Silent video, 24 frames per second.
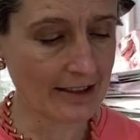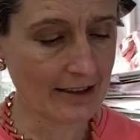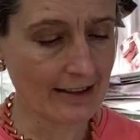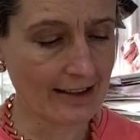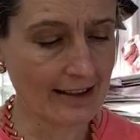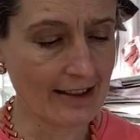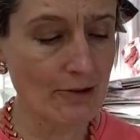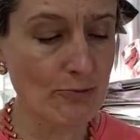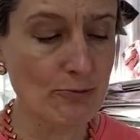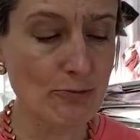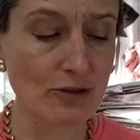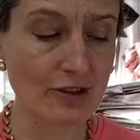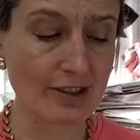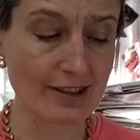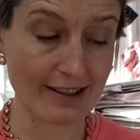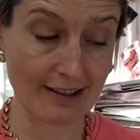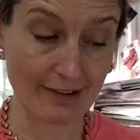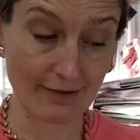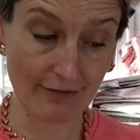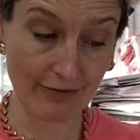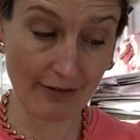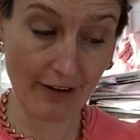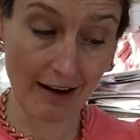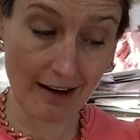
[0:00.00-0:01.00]
"Interesting
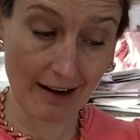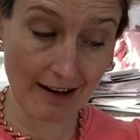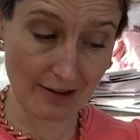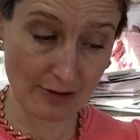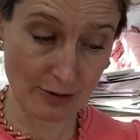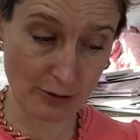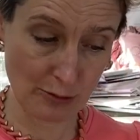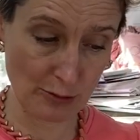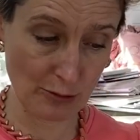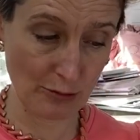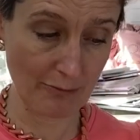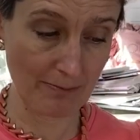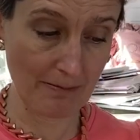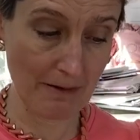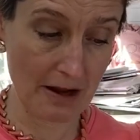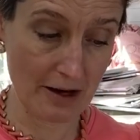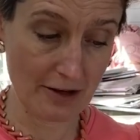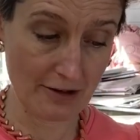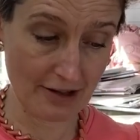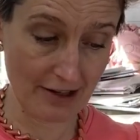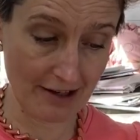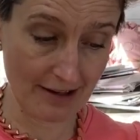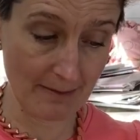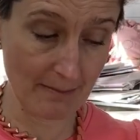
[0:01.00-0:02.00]
find you've made
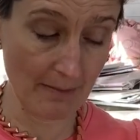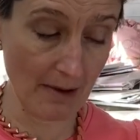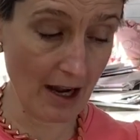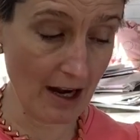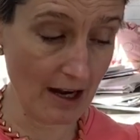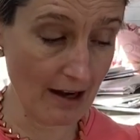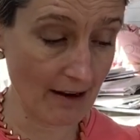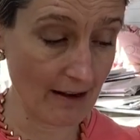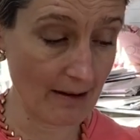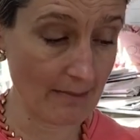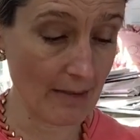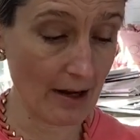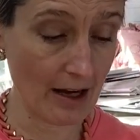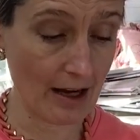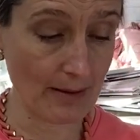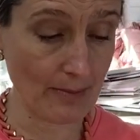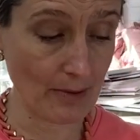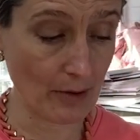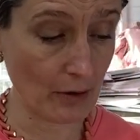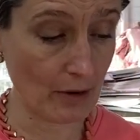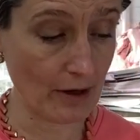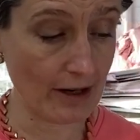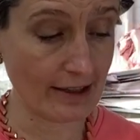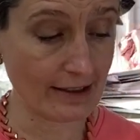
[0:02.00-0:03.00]
here, my
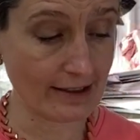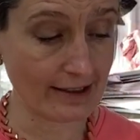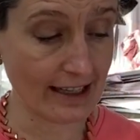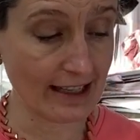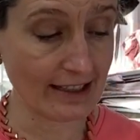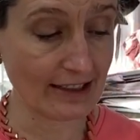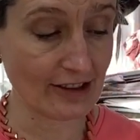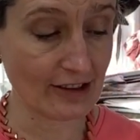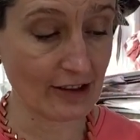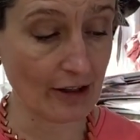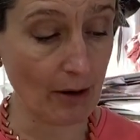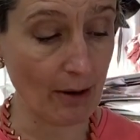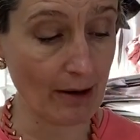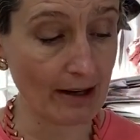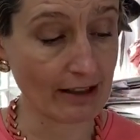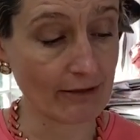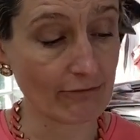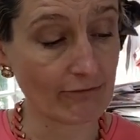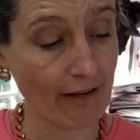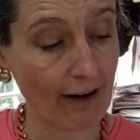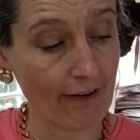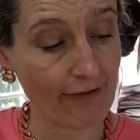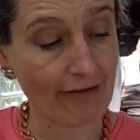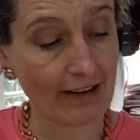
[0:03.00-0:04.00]
boy," said Stoic,
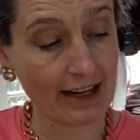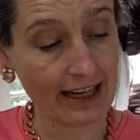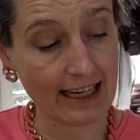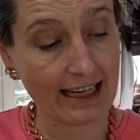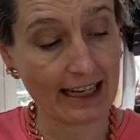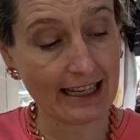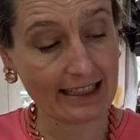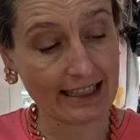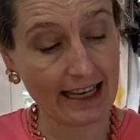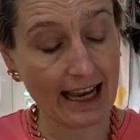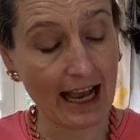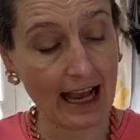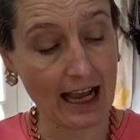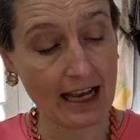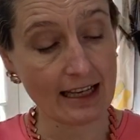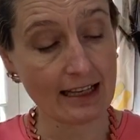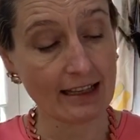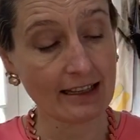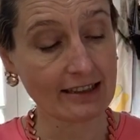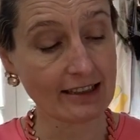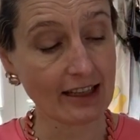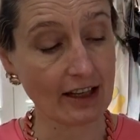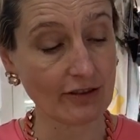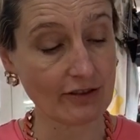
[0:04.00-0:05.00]
ruffling his hair,
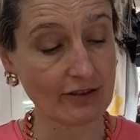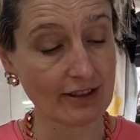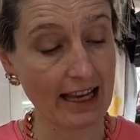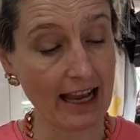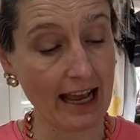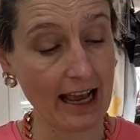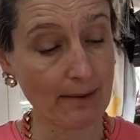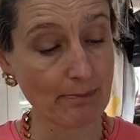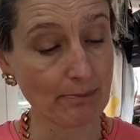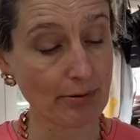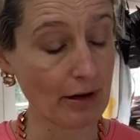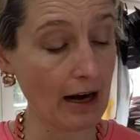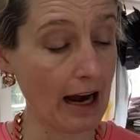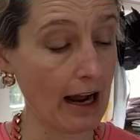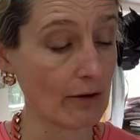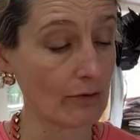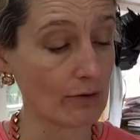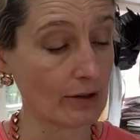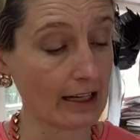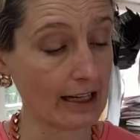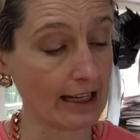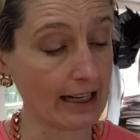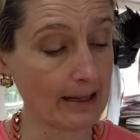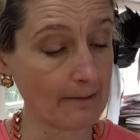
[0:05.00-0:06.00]
son's hair,
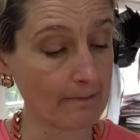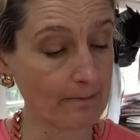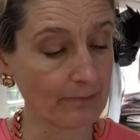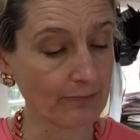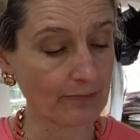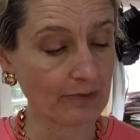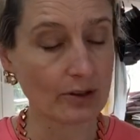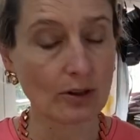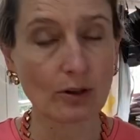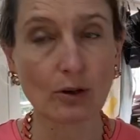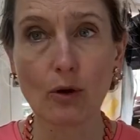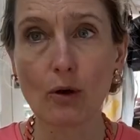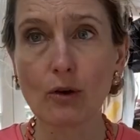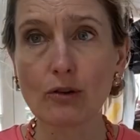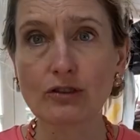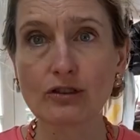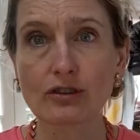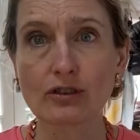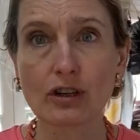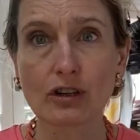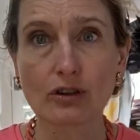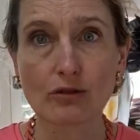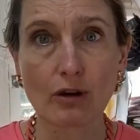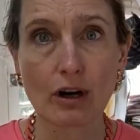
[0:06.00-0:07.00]
proudly. "The
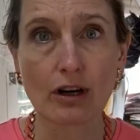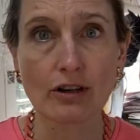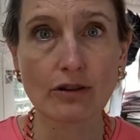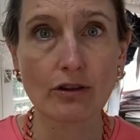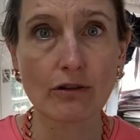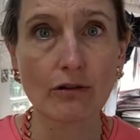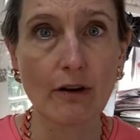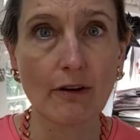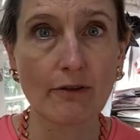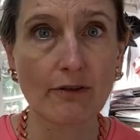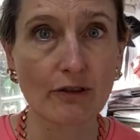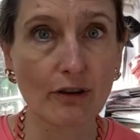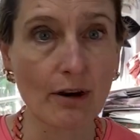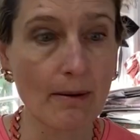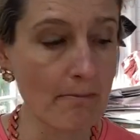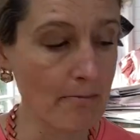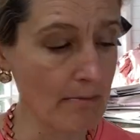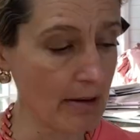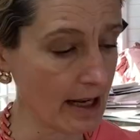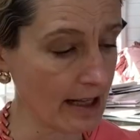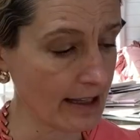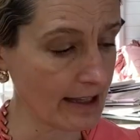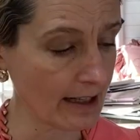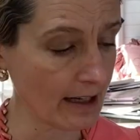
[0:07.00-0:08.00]
lost treasure of
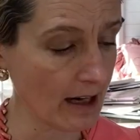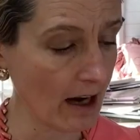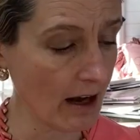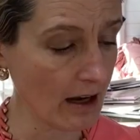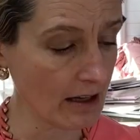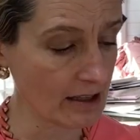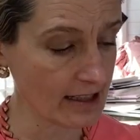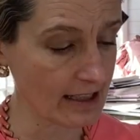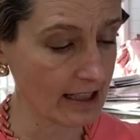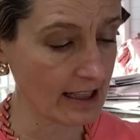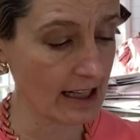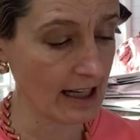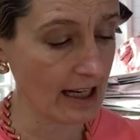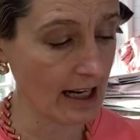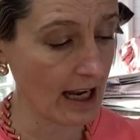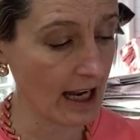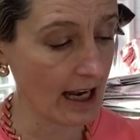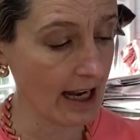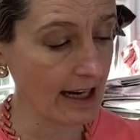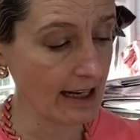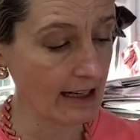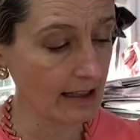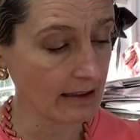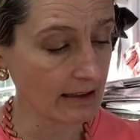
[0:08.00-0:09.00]
Grimbeard the Ghastly,
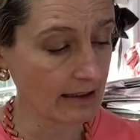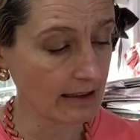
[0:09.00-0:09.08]
eh?"